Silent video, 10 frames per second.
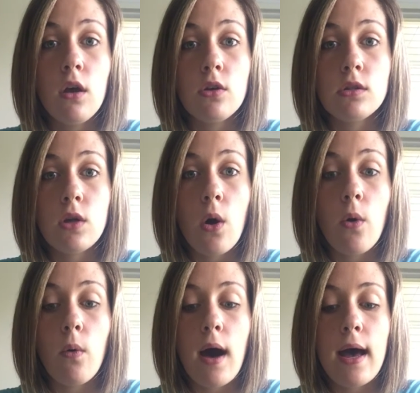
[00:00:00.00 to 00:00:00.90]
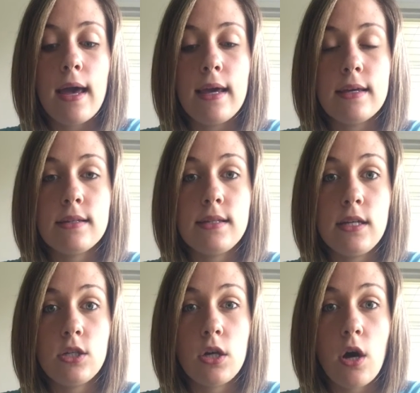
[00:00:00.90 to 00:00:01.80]
So I
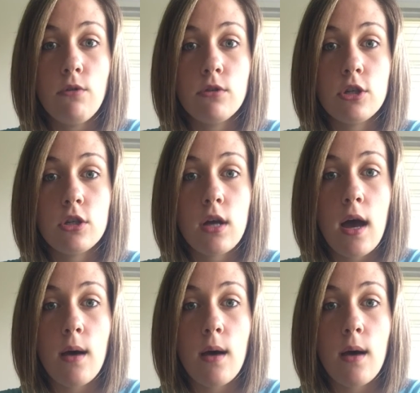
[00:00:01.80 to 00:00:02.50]
seeked a coach